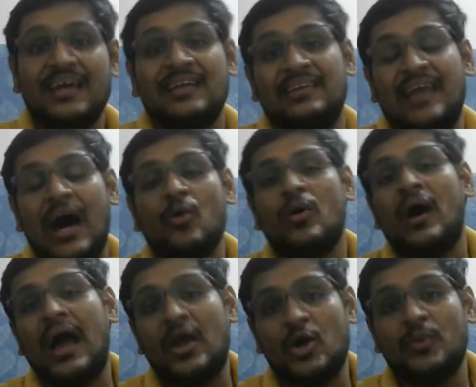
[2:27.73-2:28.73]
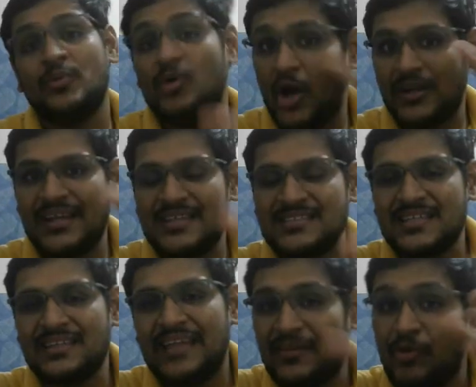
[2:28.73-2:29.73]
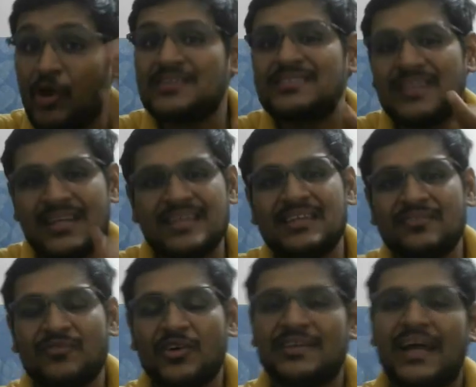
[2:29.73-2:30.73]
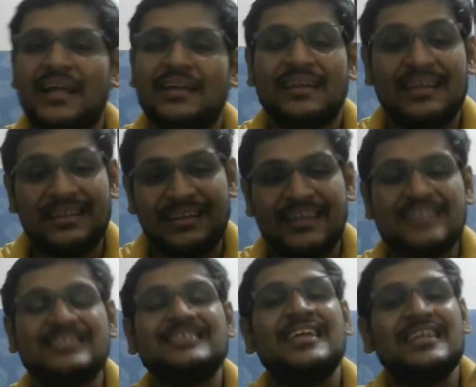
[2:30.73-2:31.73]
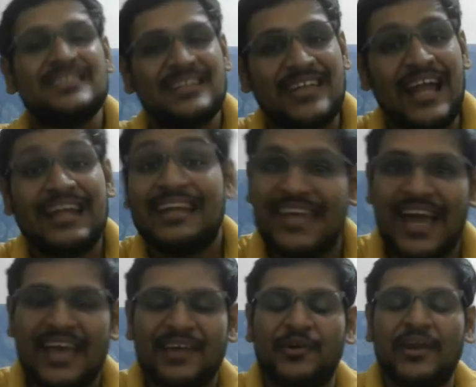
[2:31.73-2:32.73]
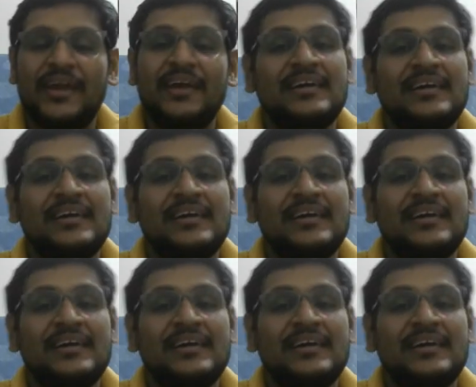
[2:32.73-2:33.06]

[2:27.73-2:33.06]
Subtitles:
Now I hope you got the reason that what is the reason was that, this is the reason, that DI, okay.